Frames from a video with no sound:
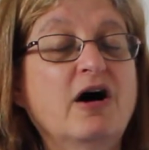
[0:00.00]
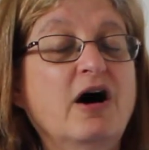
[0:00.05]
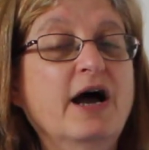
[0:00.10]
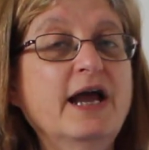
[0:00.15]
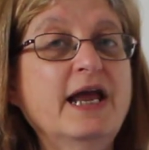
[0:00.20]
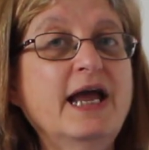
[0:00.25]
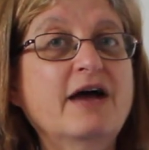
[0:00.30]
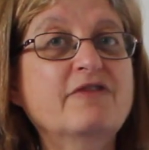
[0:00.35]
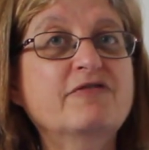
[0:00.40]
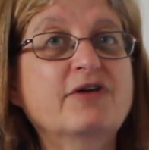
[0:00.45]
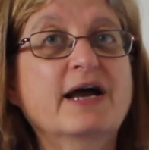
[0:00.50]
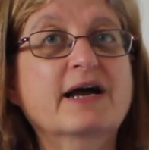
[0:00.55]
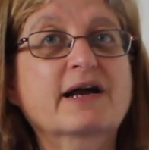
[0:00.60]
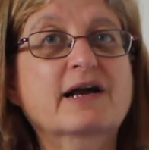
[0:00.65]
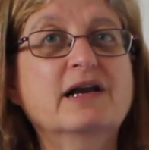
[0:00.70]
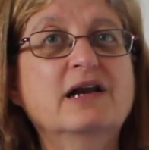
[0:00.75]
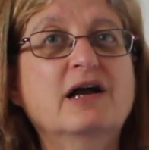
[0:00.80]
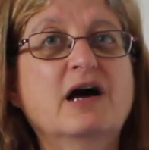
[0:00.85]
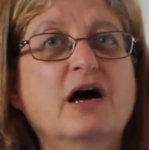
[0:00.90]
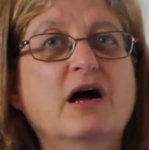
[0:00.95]
I have had
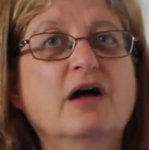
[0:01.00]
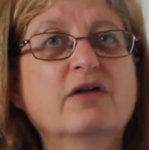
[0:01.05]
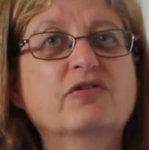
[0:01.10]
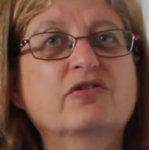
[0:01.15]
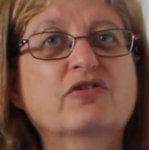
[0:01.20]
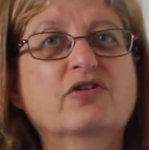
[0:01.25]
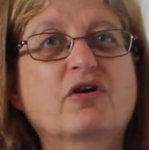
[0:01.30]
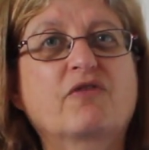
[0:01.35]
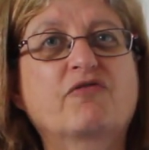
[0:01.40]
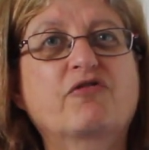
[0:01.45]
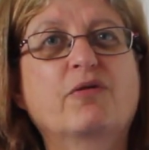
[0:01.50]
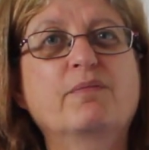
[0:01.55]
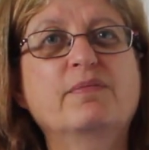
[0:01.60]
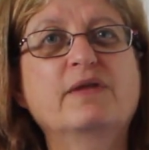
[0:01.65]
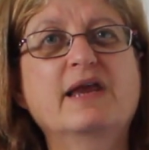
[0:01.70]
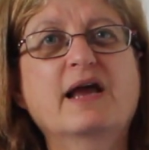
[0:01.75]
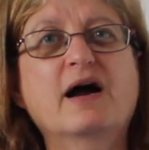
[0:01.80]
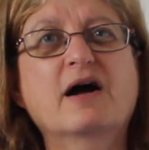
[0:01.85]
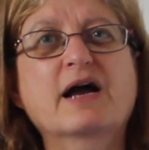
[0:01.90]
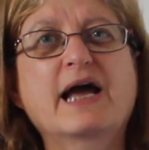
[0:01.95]
clients from
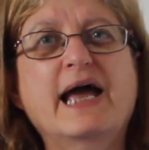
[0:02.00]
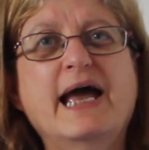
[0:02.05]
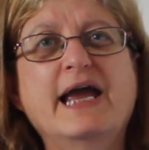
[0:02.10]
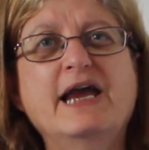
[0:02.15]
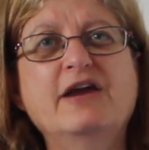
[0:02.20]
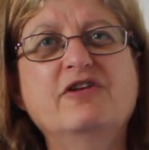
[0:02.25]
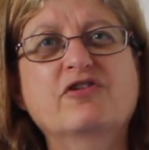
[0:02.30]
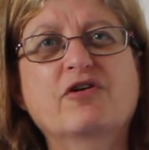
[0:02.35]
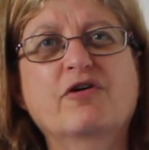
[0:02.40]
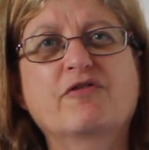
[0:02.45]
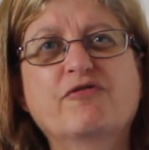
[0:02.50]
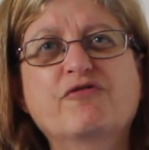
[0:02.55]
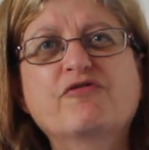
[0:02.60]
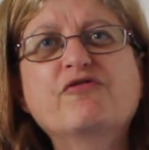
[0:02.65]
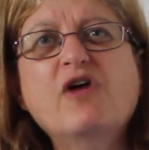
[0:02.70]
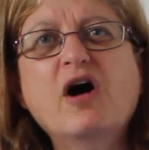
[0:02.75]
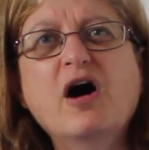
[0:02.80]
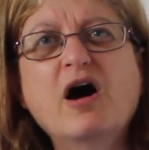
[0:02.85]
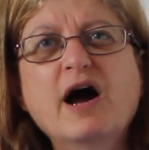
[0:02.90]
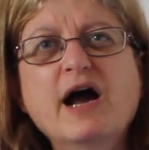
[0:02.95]
the young age of
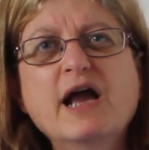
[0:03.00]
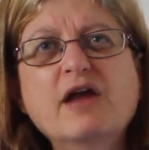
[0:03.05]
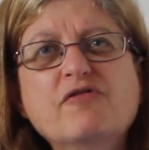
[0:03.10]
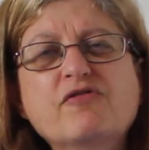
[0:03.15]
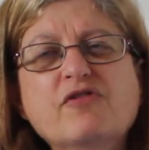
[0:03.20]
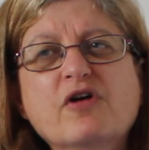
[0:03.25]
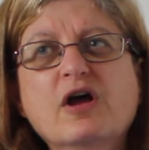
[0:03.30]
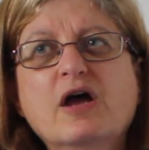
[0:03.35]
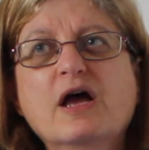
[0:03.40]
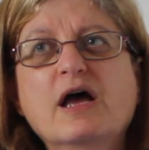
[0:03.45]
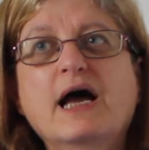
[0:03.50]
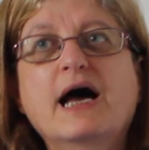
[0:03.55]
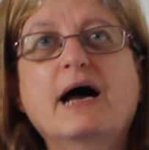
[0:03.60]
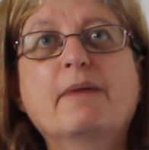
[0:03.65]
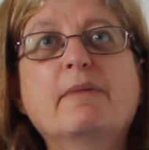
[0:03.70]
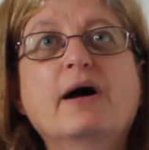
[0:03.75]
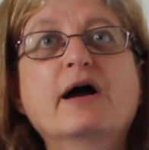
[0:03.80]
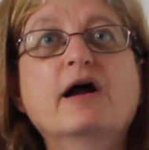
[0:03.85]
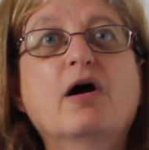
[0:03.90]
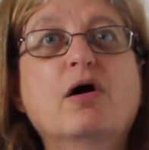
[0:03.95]
5
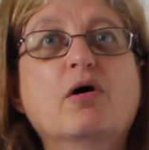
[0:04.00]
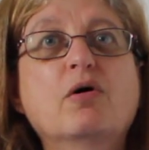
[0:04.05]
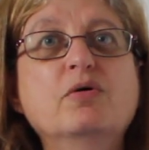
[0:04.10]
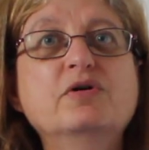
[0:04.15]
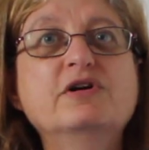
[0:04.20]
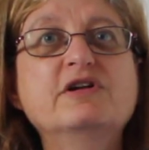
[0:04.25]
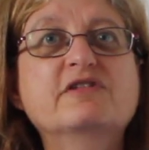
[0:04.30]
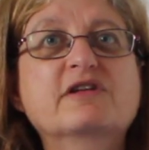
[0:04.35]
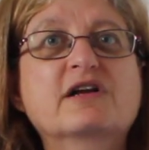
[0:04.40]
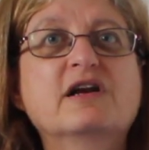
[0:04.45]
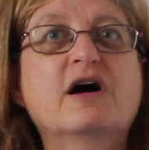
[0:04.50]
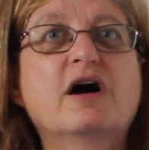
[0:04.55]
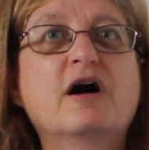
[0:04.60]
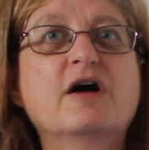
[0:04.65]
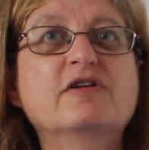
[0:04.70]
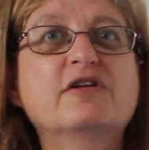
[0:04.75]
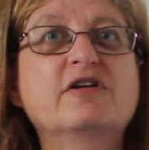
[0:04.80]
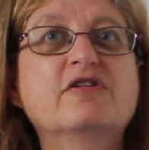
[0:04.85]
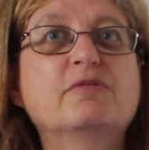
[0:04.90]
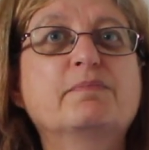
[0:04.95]
and my oldest
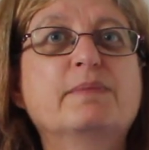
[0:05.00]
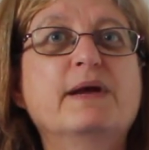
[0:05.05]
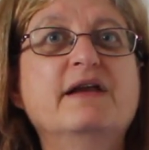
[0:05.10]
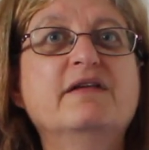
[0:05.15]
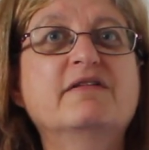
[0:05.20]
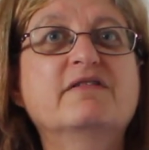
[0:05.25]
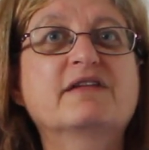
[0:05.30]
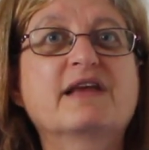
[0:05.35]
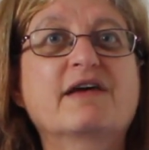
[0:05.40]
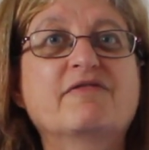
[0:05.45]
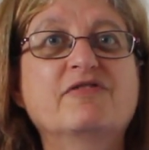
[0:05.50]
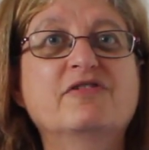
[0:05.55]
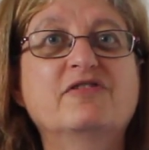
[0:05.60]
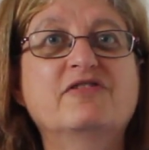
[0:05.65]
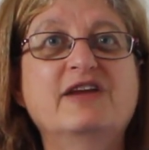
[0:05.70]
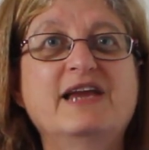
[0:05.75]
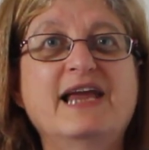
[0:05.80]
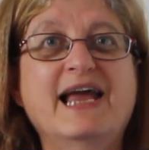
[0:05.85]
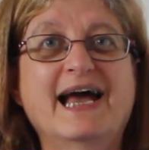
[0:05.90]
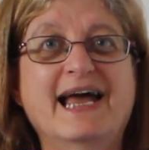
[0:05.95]
client has been
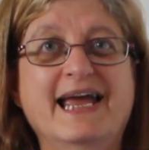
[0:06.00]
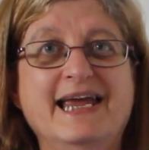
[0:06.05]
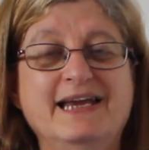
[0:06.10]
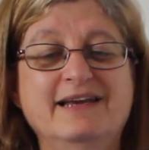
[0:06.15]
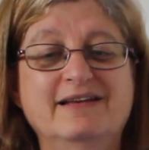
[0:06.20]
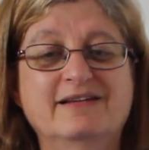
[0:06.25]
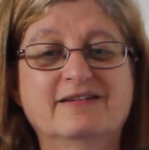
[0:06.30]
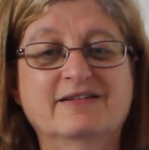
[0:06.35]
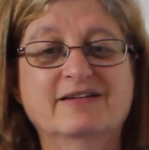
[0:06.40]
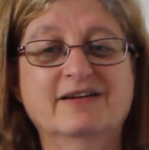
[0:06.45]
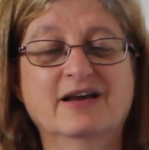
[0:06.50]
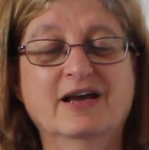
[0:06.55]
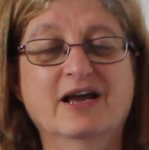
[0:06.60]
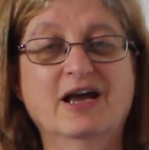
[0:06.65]
78.